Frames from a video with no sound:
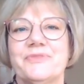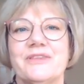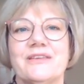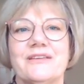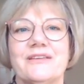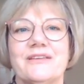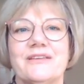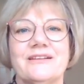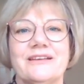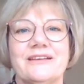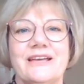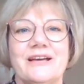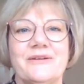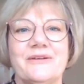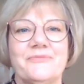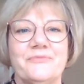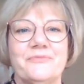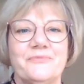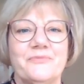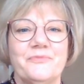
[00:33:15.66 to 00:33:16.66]
yeah,
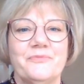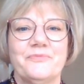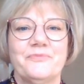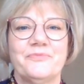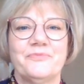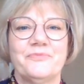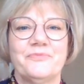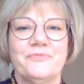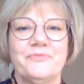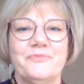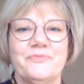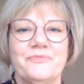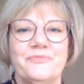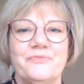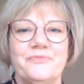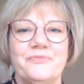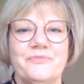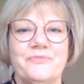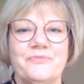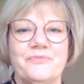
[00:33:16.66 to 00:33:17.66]
there we go.
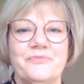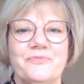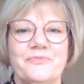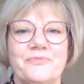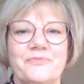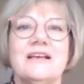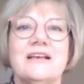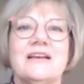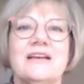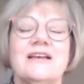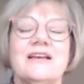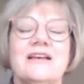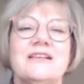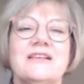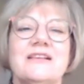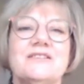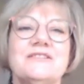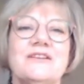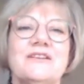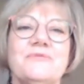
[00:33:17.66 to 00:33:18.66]

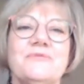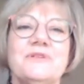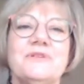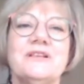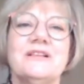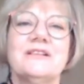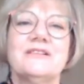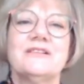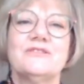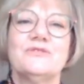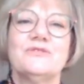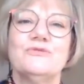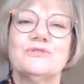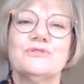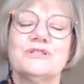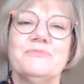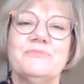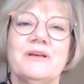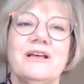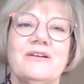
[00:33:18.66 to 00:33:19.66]
So we talked
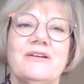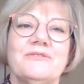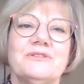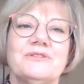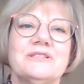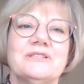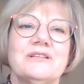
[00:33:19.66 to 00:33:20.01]
about